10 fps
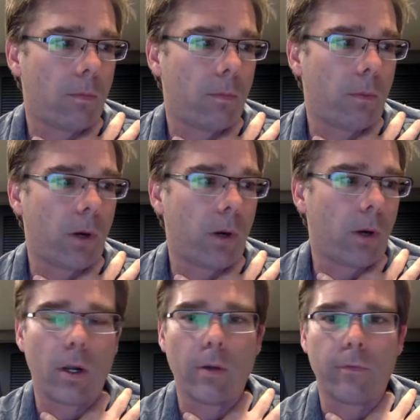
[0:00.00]
part
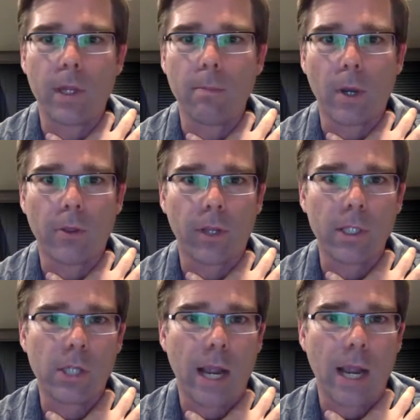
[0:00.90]
of the
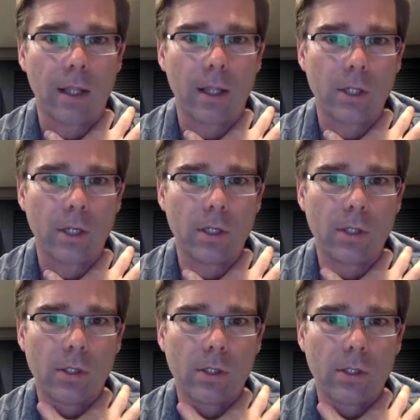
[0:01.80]
monthly
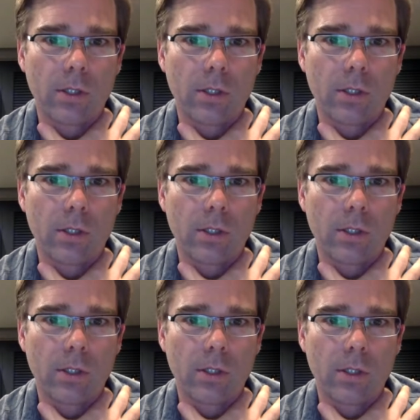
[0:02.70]
challenges,
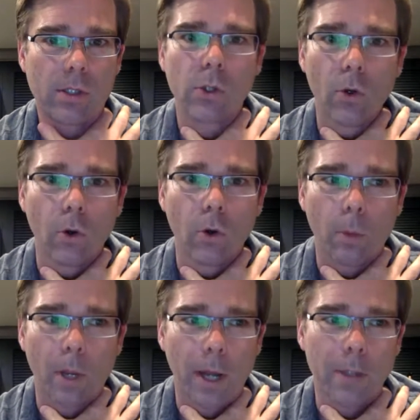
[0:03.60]
I
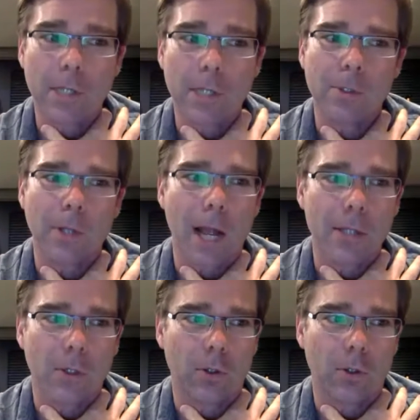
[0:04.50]
assume, it seems
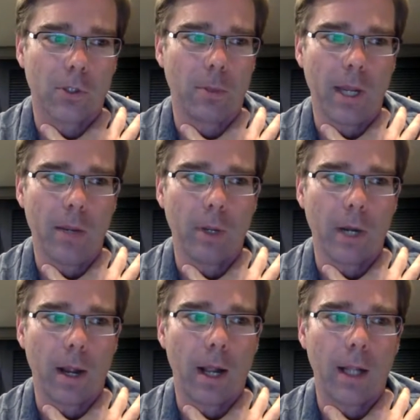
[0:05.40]
logical to me,
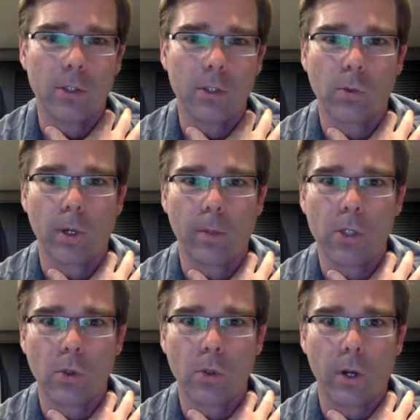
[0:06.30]
but I just want to
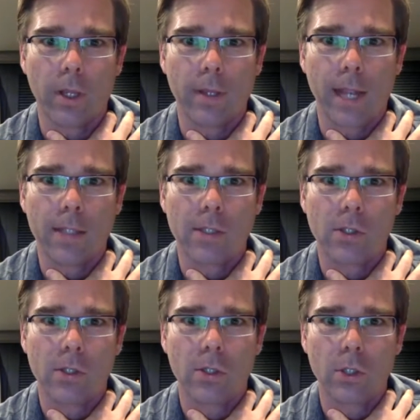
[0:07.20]
make sure that
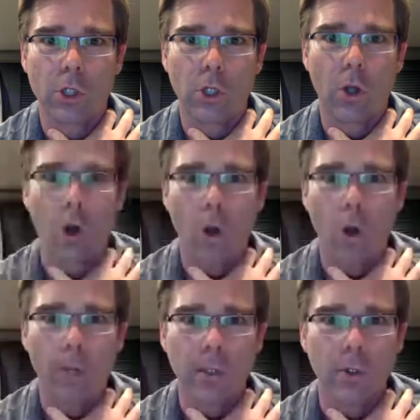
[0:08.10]
should
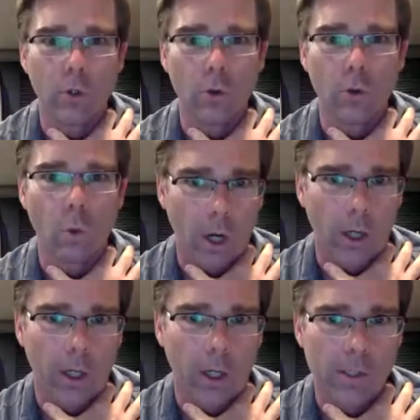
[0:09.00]
all be new
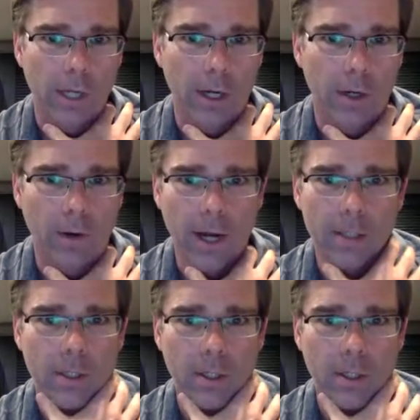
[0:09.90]
work. Is that correct?